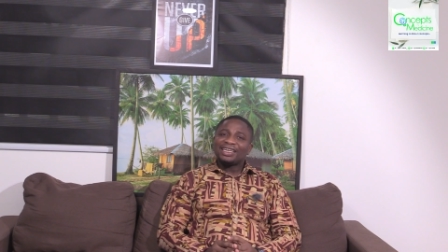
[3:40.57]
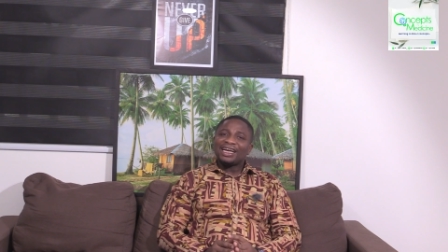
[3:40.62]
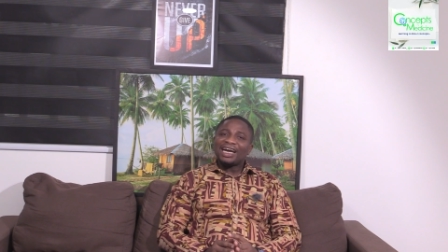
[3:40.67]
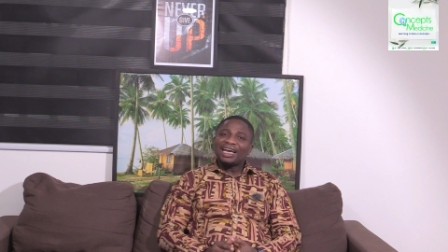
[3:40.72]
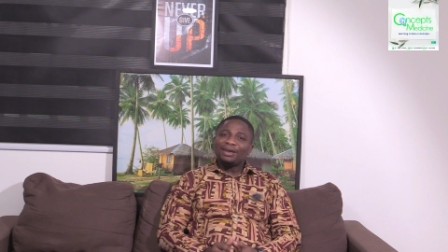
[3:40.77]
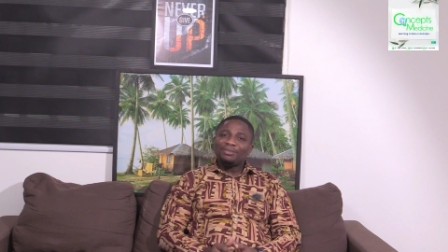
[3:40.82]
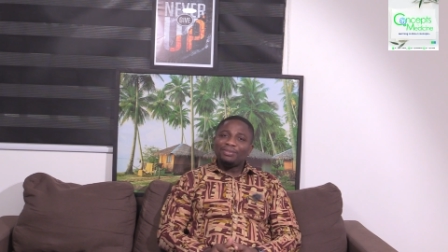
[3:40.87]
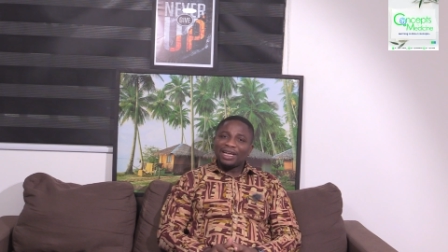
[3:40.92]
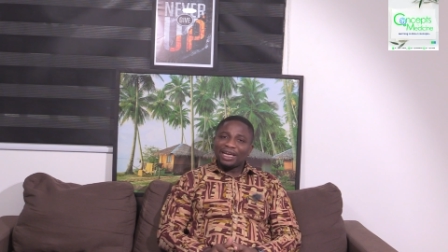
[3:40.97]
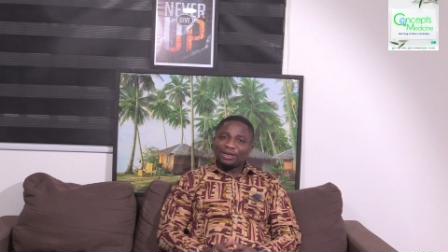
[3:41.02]

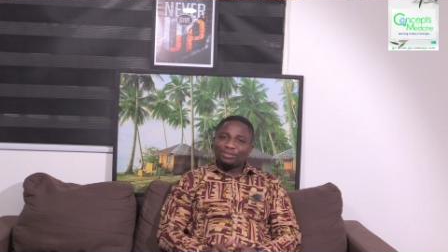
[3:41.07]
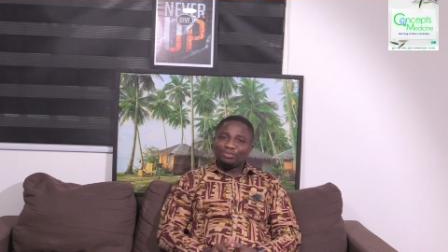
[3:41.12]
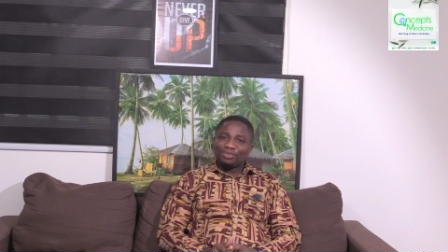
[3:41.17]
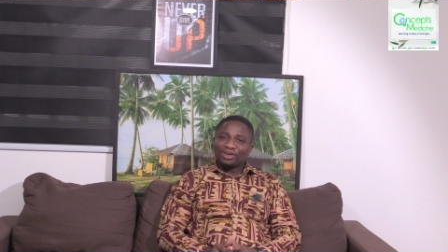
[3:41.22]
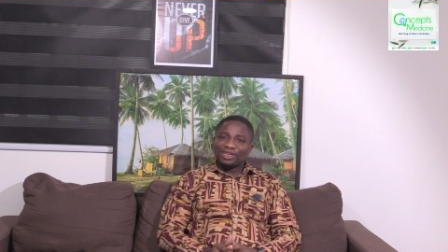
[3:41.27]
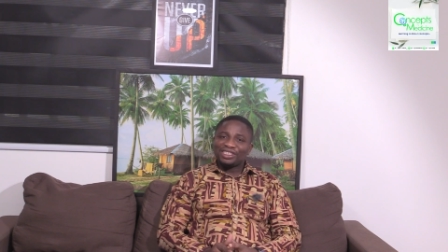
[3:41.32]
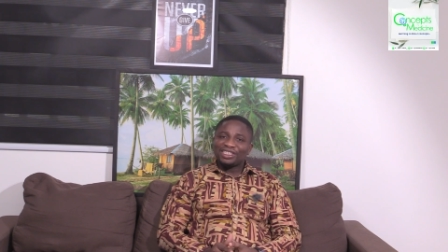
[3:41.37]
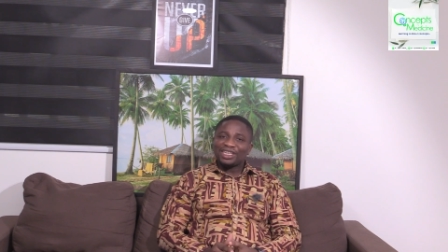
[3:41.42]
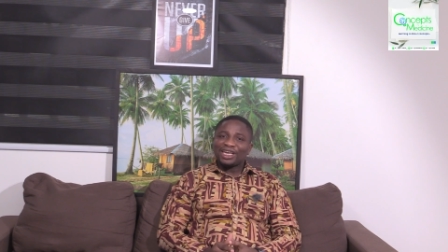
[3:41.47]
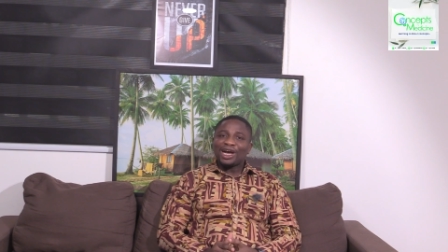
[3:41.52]
high blood
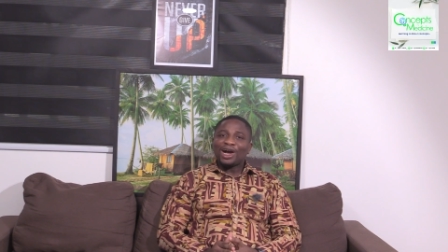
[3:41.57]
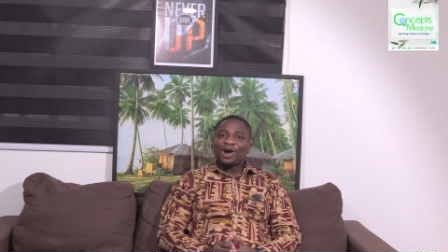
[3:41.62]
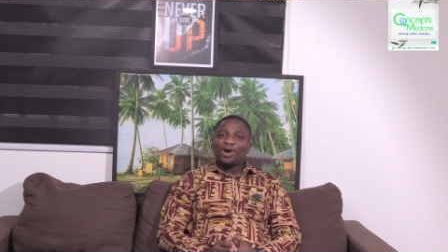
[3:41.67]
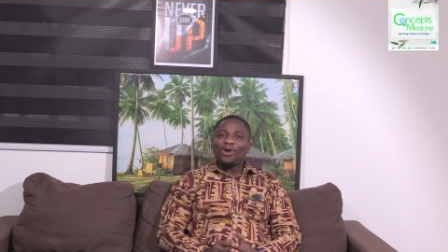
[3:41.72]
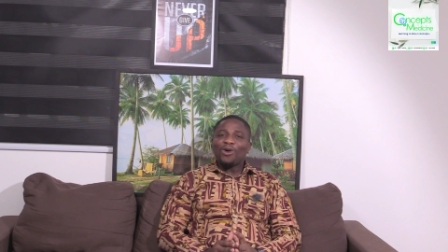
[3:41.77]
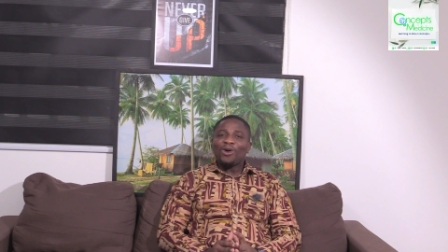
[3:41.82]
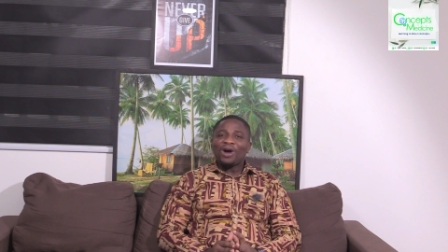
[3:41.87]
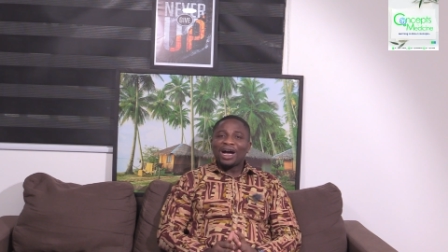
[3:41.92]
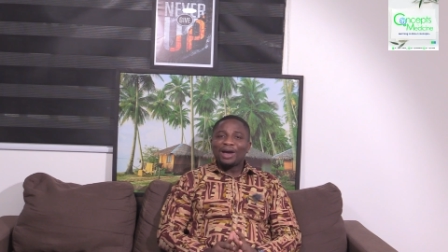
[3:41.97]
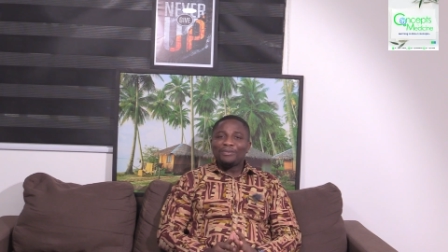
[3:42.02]
pressure
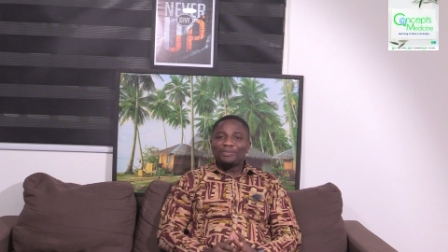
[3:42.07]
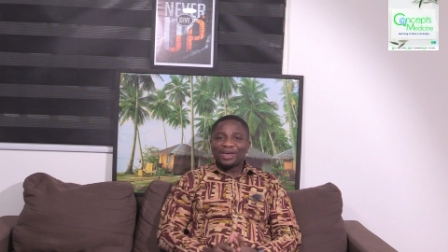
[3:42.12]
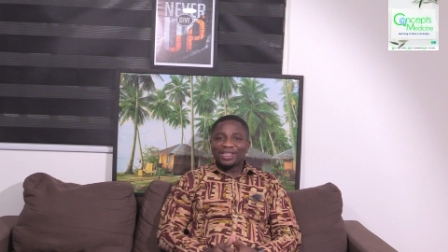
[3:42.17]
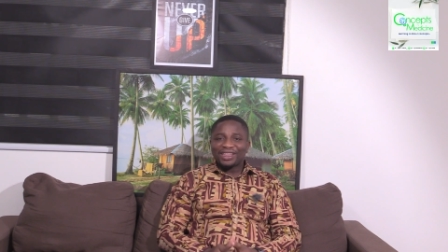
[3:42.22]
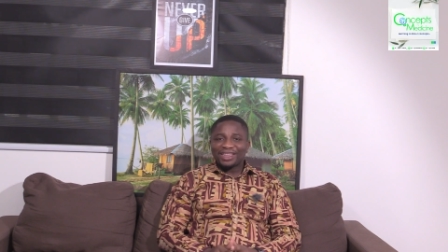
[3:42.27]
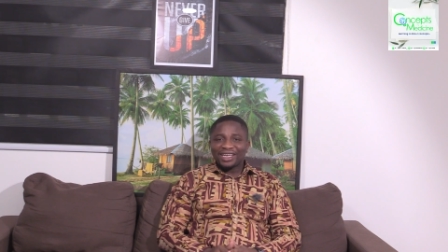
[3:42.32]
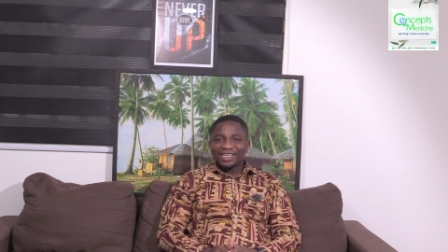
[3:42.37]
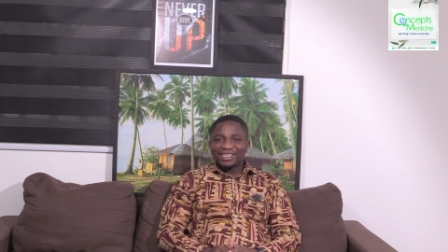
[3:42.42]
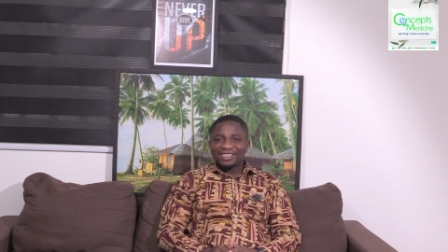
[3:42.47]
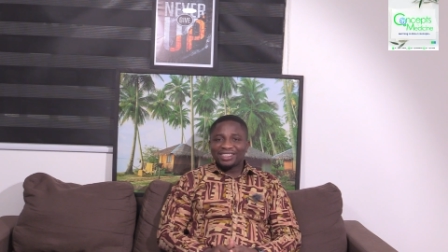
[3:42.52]
or
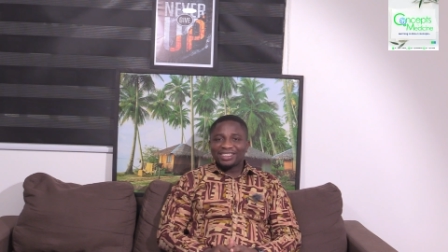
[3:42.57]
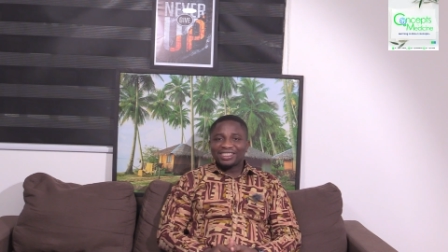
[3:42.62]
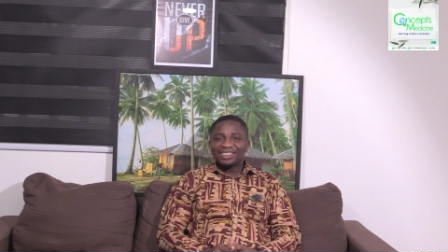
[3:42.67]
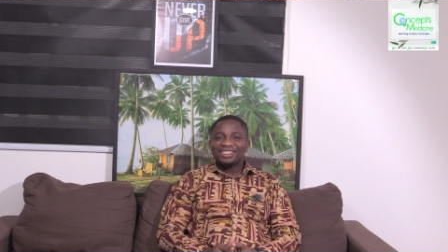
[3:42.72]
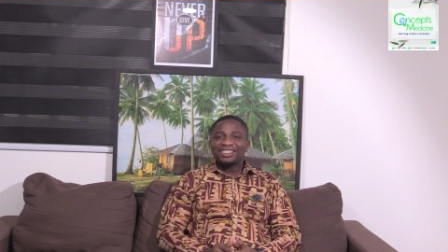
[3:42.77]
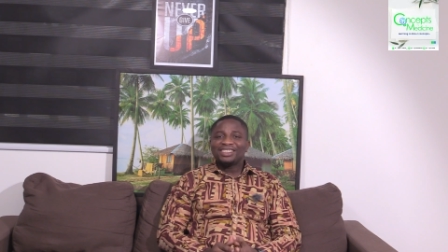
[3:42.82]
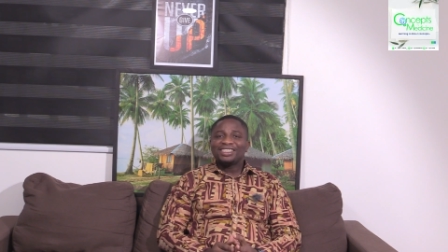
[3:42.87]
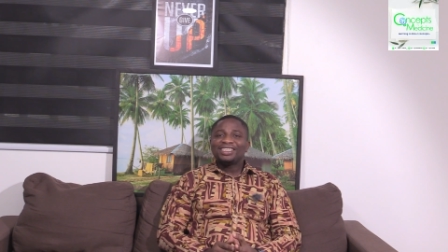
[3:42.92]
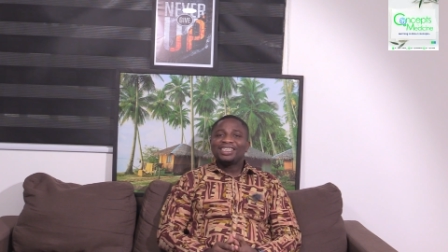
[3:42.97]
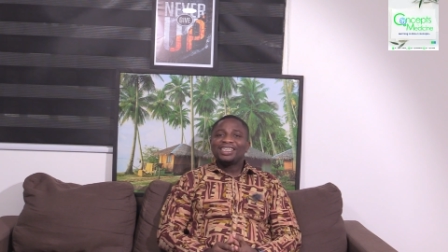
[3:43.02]

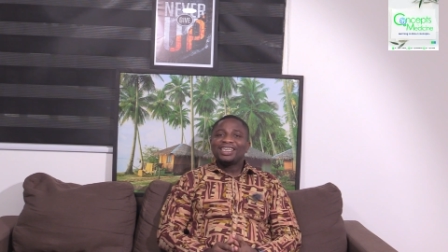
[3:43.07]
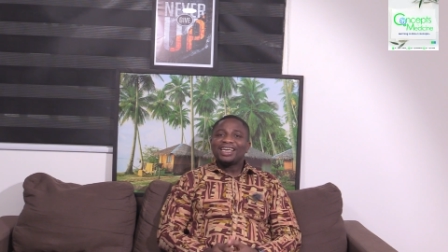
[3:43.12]
hypertension